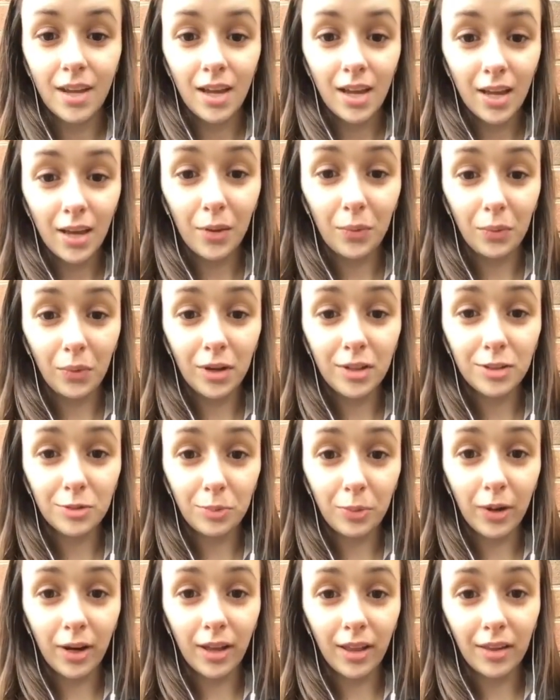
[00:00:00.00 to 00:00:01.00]
It was
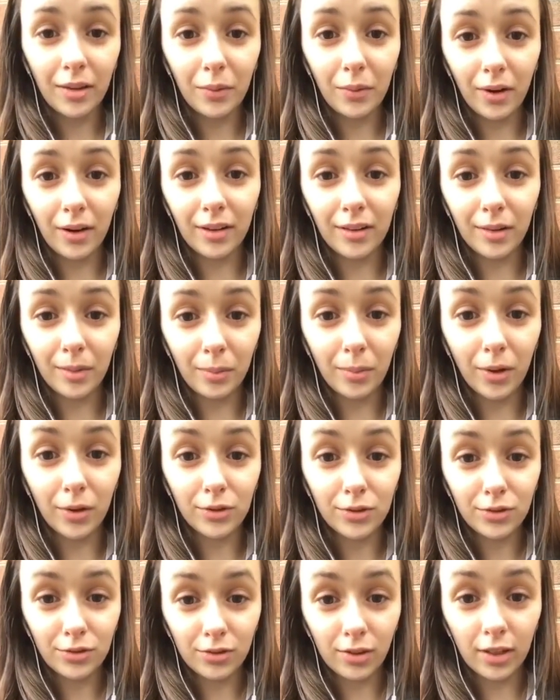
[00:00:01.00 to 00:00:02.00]
probably one of the most
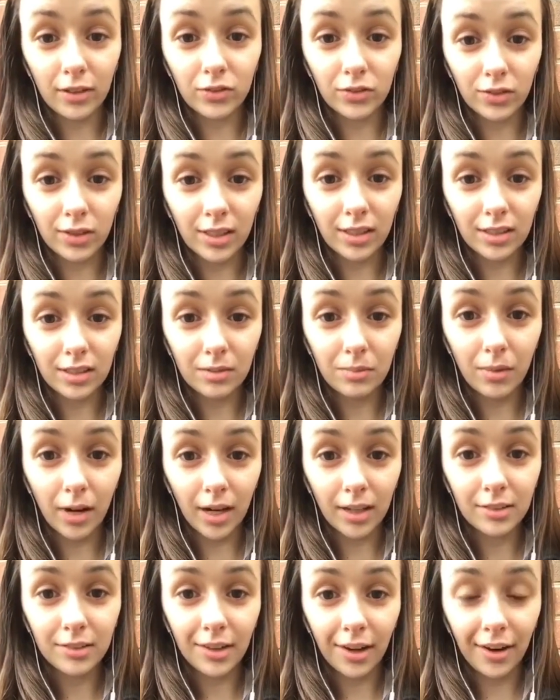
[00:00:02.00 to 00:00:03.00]
stressful days of my
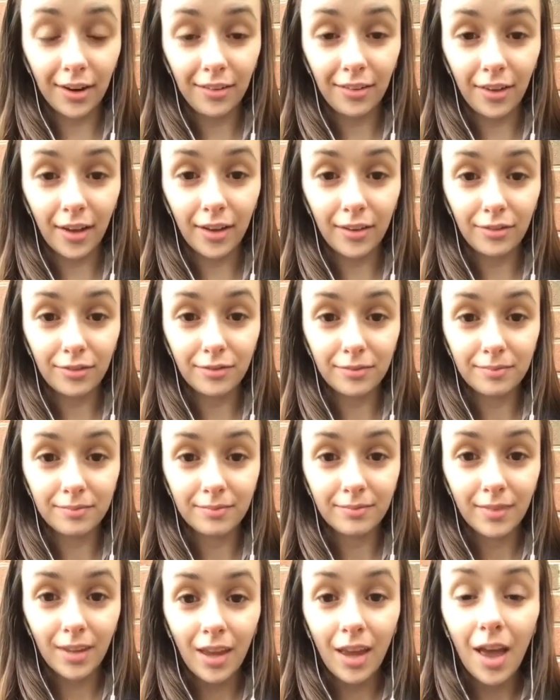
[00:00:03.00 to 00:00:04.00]
entire life,
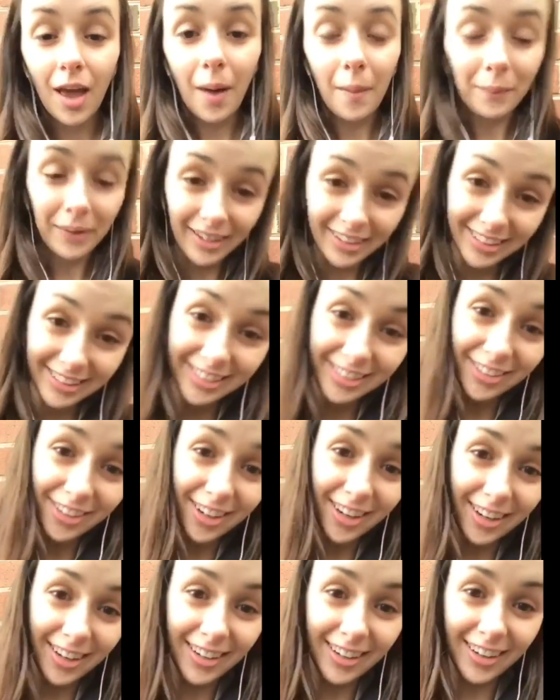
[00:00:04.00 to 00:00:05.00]
but I still
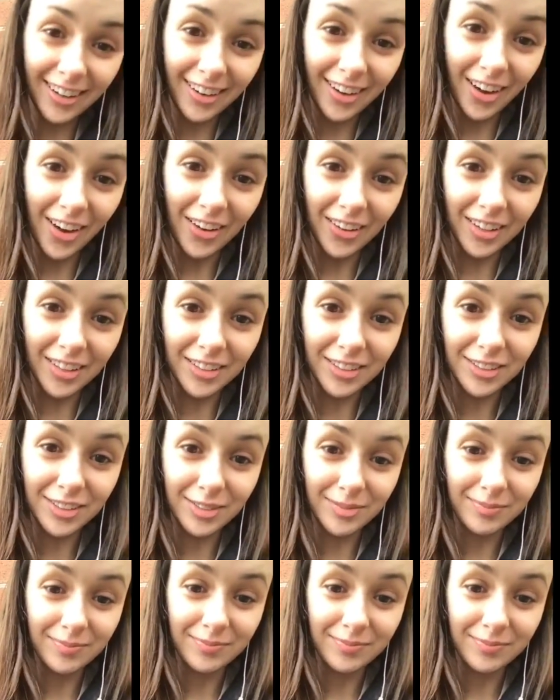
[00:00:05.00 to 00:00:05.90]
got into college.